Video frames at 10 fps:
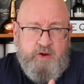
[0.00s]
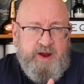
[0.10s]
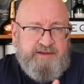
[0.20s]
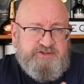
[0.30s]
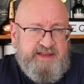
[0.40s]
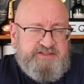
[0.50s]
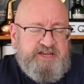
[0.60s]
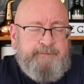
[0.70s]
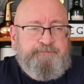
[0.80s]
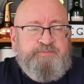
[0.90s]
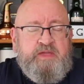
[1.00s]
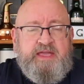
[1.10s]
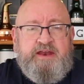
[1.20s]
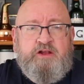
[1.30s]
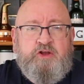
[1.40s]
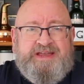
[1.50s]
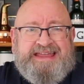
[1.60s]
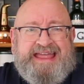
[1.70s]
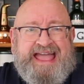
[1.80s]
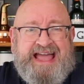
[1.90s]
All right, so that's it and I'm
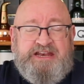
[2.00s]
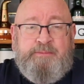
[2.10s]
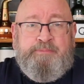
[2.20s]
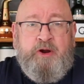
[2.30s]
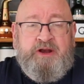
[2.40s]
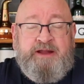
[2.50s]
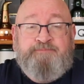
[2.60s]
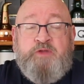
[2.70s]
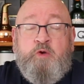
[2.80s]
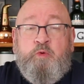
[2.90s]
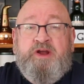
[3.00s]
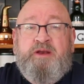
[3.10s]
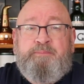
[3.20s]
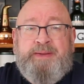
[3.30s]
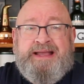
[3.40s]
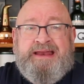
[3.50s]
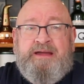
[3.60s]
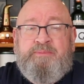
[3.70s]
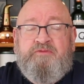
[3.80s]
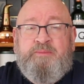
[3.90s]
looking at barley. We're going to pick it
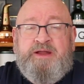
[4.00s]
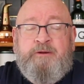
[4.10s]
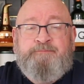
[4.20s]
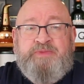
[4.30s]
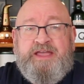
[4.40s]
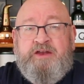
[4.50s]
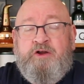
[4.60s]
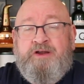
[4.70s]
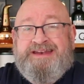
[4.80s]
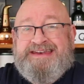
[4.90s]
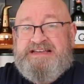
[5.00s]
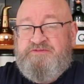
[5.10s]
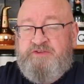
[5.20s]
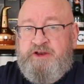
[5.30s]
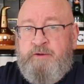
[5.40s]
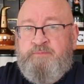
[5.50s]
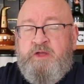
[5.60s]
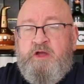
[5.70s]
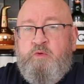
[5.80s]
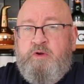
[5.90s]
up from here in our next video.
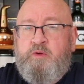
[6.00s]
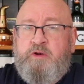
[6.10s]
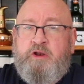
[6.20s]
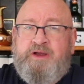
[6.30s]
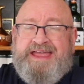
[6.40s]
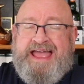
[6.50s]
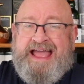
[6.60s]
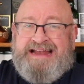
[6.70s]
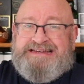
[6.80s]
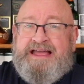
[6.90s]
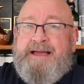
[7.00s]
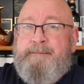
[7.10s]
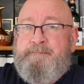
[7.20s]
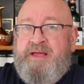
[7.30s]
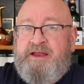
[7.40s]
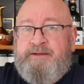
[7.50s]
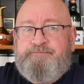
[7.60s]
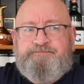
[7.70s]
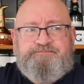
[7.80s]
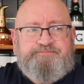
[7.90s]
We're going to look at milling.
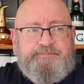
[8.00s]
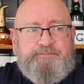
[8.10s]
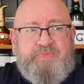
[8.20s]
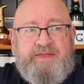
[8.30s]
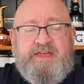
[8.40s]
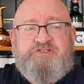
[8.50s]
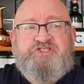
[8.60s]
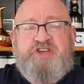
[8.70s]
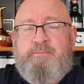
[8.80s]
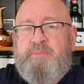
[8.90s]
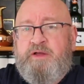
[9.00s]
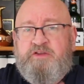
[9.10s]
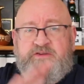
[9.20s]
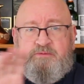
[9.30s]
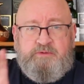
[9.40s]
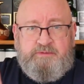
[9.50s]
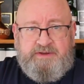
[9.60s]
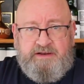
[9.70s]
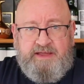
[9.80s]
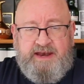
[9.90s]
Now, some mills, I'm
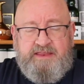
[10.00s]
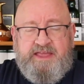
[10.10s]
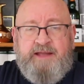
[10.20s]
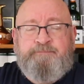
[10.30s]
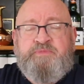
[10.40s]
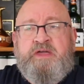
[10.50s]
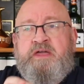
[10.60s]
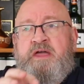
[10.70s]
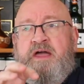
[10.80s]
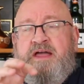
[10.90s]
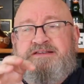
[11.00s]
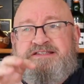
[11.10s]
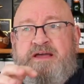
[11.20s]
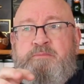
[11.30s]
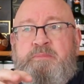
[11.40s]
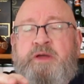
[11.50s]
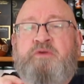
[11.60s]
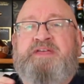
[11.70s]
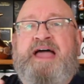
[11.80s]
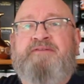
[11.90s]
getting ahead of the game, uh, some
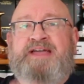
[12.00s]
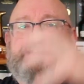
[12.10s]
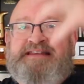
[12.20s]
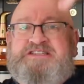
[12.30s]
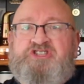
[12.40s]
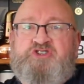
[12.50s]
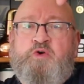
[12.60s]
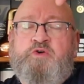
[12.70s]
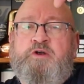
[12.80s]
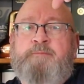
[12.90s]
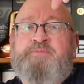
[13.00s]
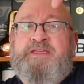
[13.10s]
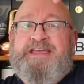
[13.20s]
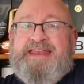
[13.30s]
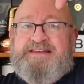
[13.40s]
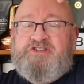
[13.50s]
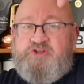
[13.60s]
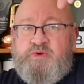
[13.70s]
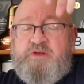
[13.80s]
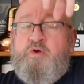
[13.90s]
mills have a destoner connected
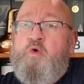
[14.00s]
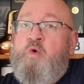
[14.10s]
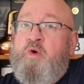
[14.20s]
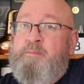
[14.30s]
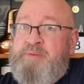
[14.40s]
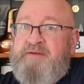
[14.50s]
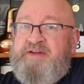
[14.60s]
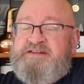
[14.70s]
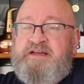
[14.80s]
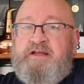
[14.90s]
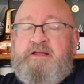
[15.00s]
to it or above it,